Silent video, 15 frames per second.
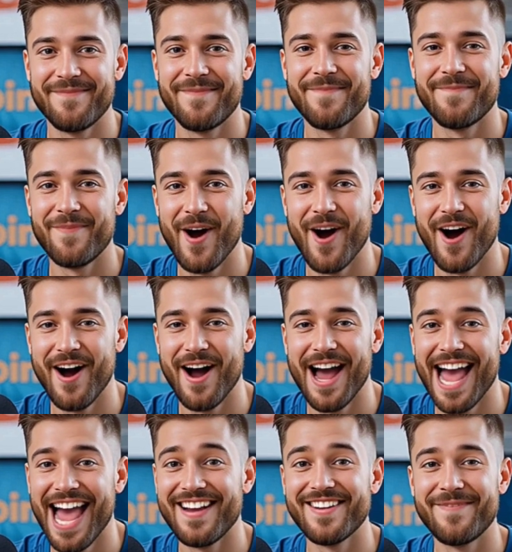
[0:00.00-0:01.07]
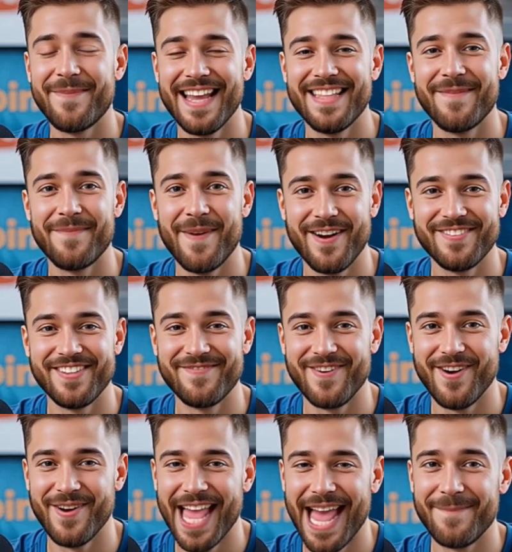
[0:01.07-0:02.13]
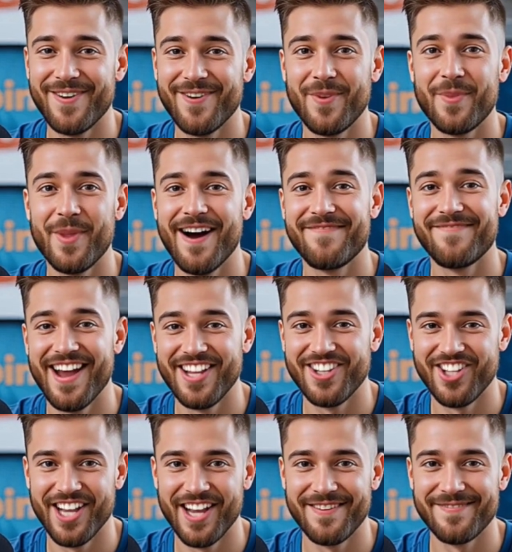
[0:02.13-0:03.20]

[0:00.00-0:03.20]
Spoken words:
More, how to make the most of your Capital One venture.